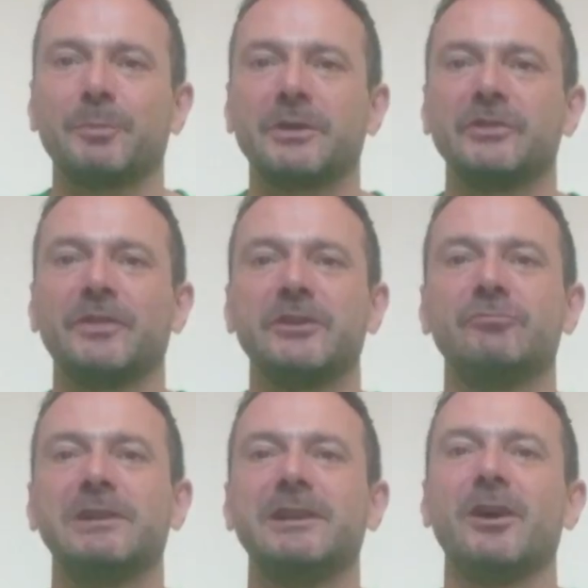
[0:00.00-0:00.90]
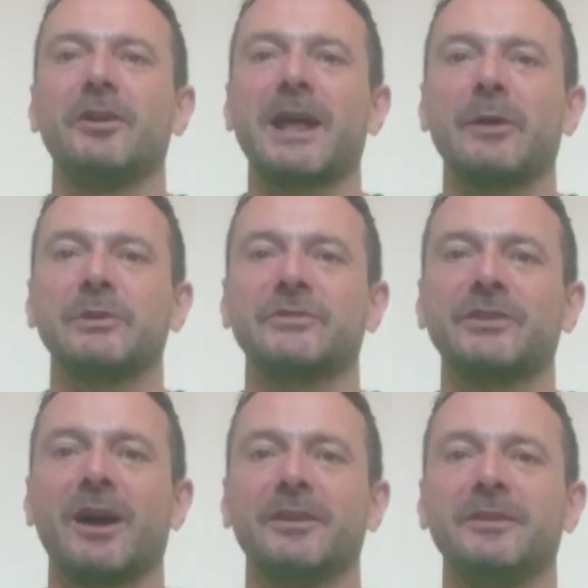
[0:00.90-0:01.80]
because then you really learn how it's
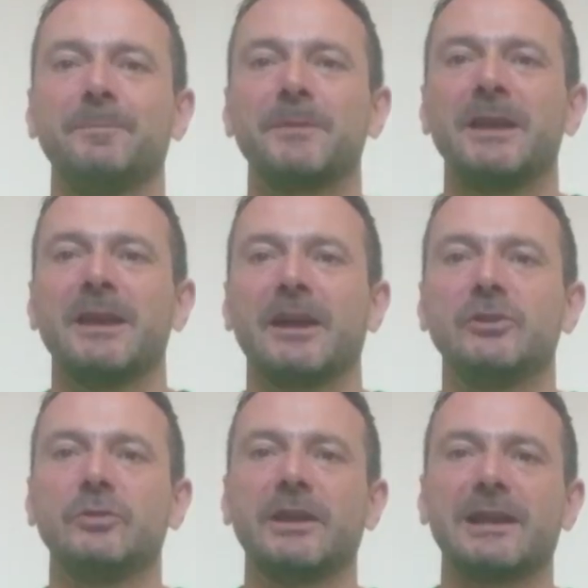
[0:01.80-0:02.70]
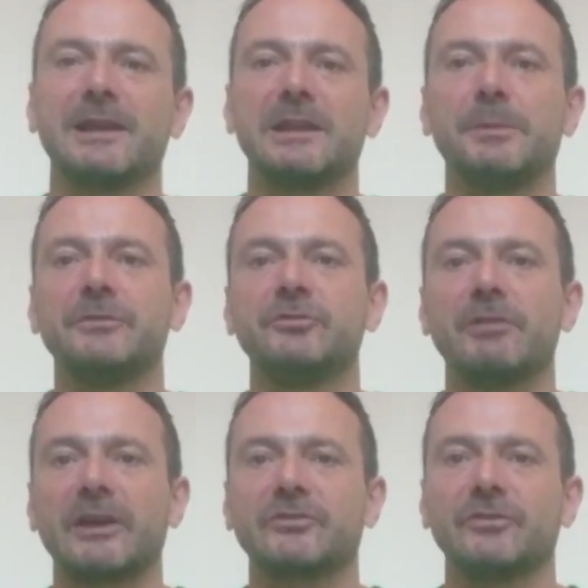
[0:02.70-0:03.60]
done and you can get a little bit of
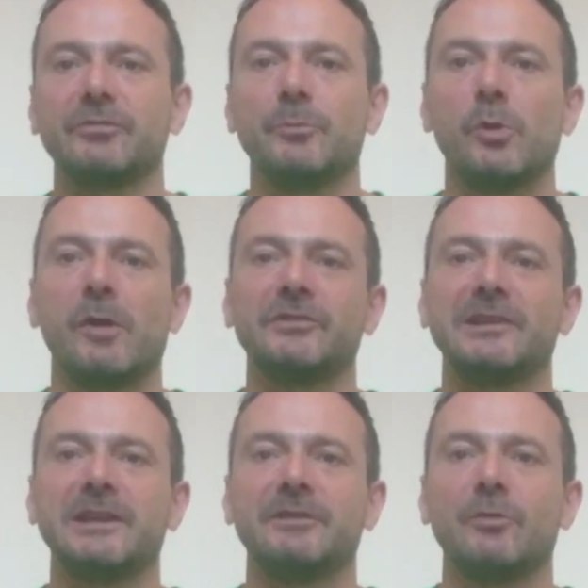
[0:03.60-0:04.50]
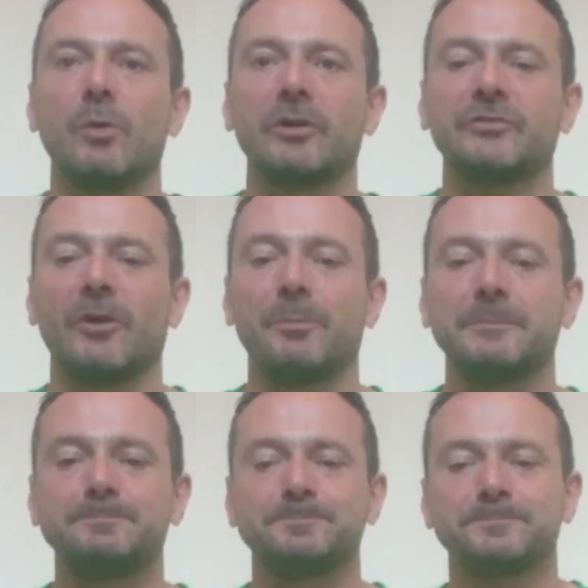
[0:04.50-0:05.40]
direction from whoever's leading the workshop.
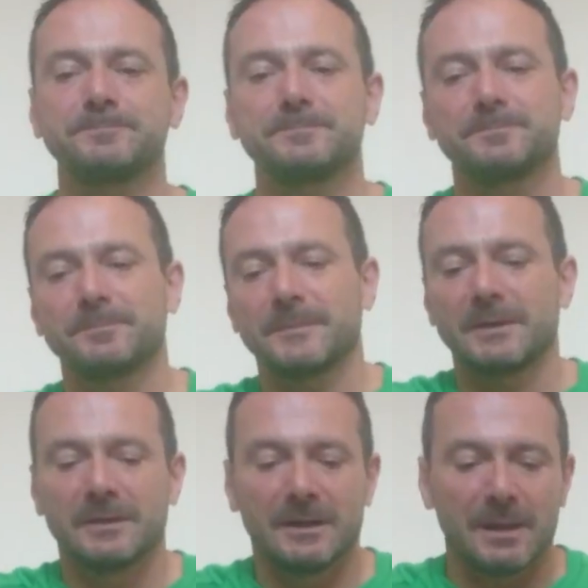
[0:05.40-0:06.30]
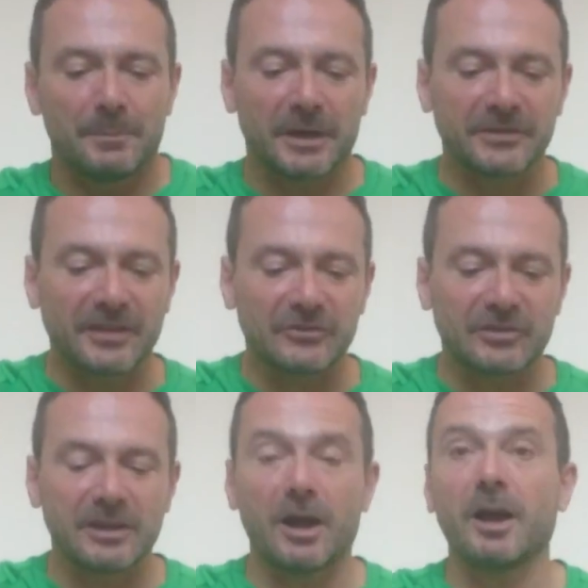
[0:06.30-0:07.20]
But
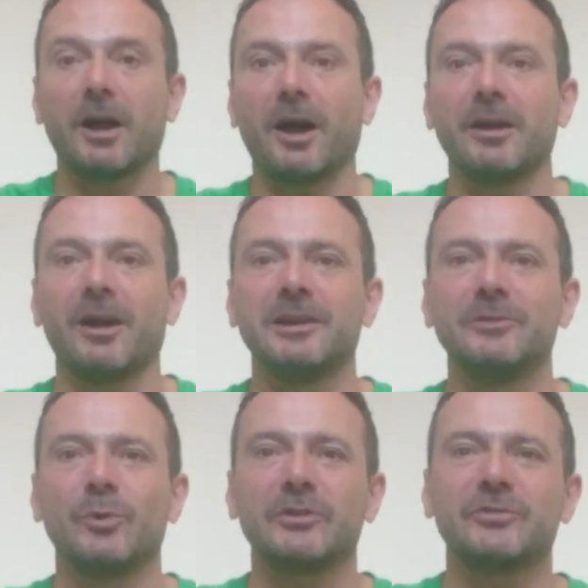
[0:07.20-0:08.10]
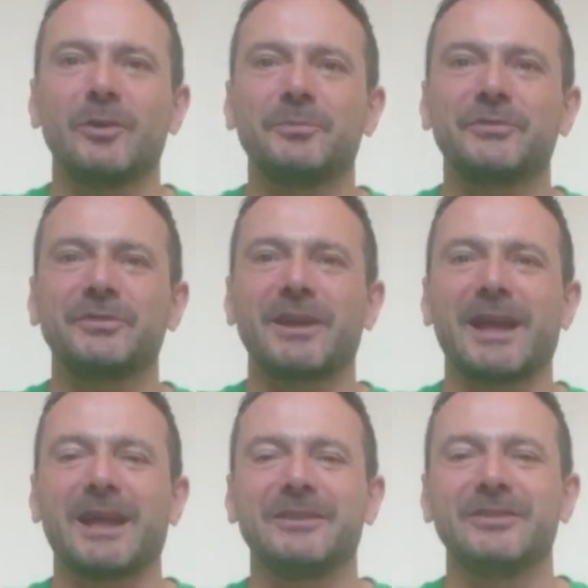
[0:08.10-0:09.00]
essentially I lead workshops,
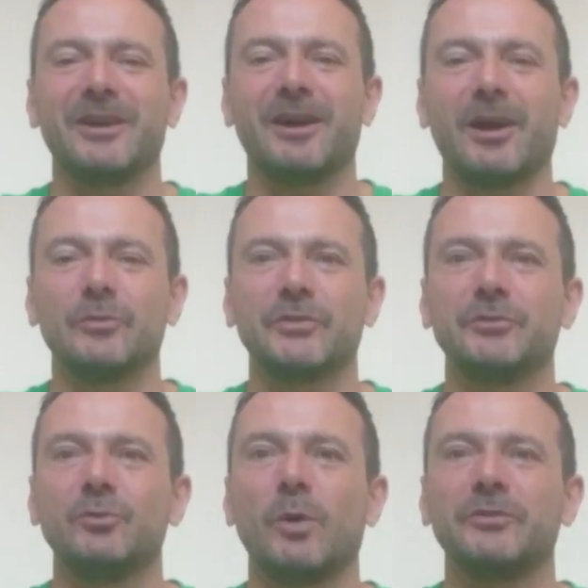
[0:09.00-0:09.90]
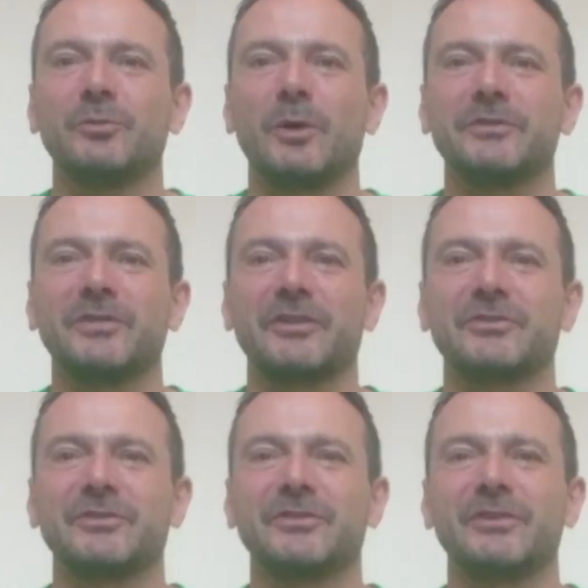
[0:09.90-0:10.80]
and I also do one-to-one
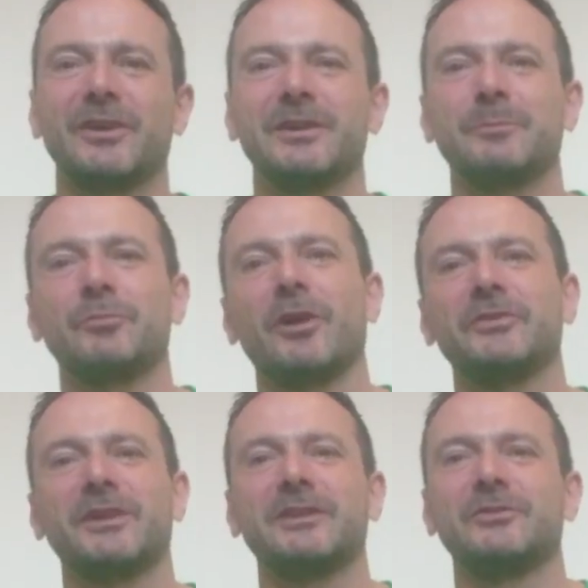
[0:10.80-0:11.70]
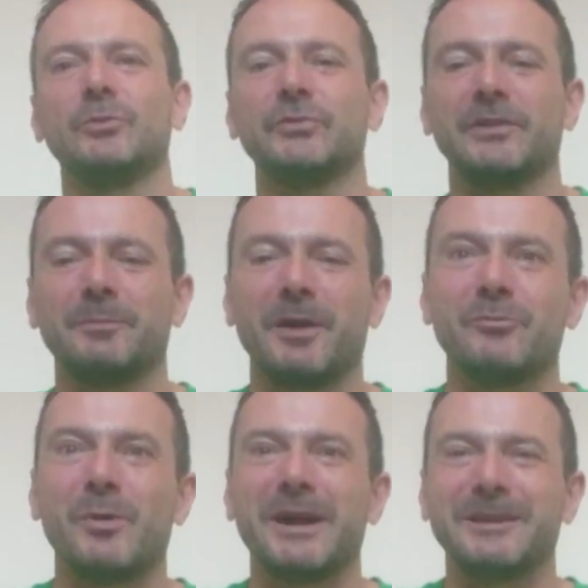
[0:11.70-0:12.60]
sessions in Brighton and in Dorset, by
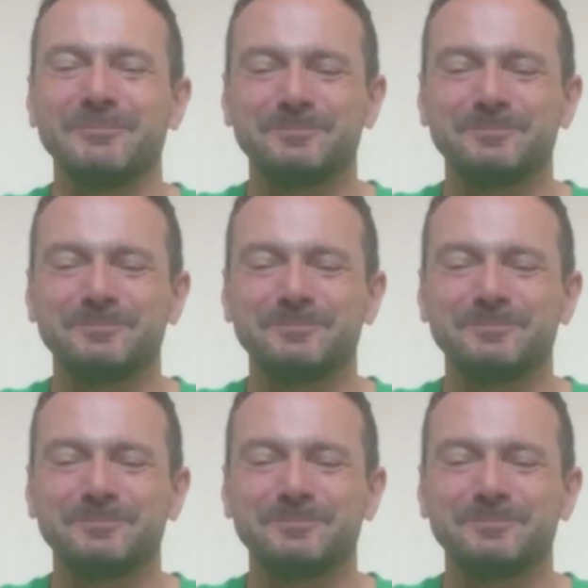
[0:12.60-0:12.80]
the way.